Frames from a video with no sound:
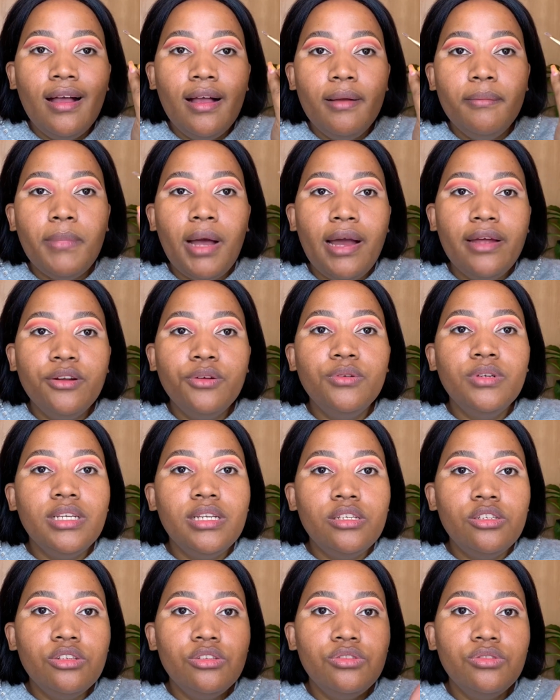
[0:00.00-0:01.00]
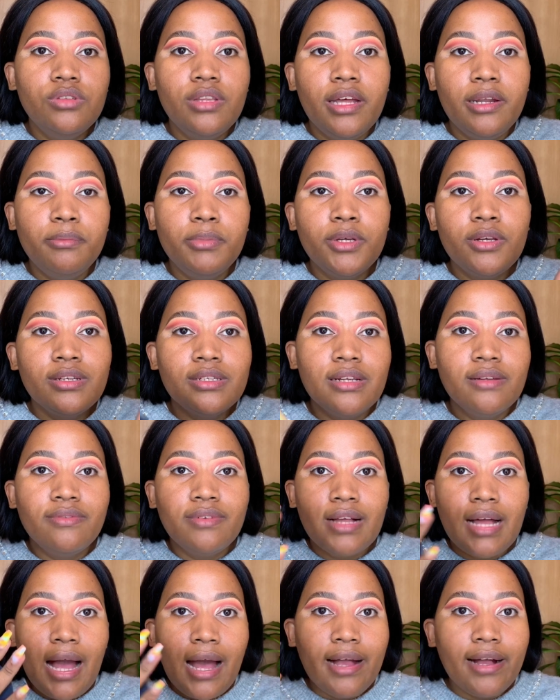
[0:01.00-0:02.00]
I don't need to do that because
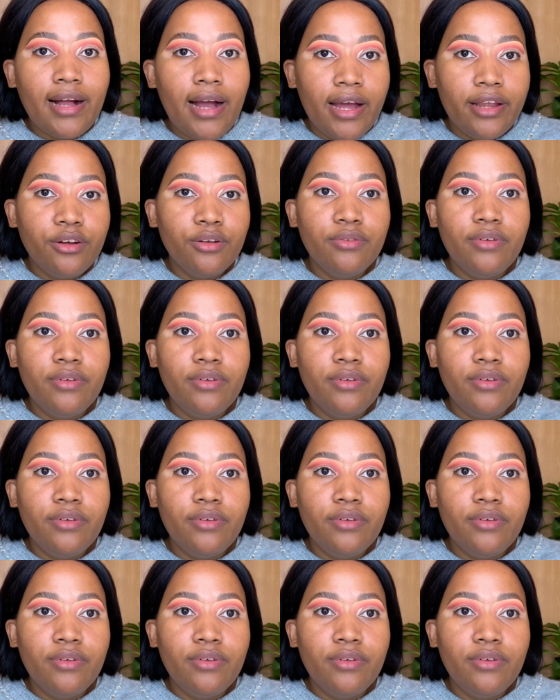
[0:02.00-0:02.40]
I kind of